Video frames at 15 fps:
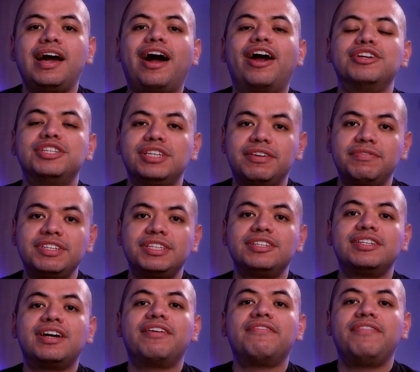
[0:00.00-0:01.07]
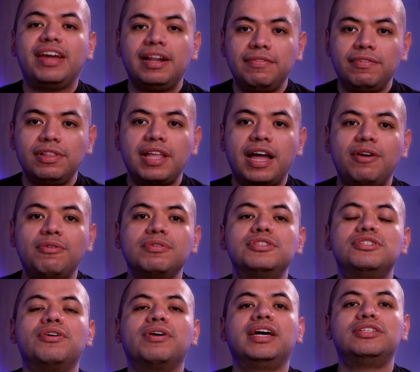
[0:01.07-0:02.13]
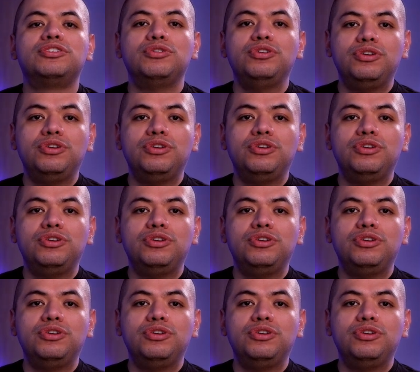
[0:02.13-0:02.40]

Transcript: Our services are available now, so head to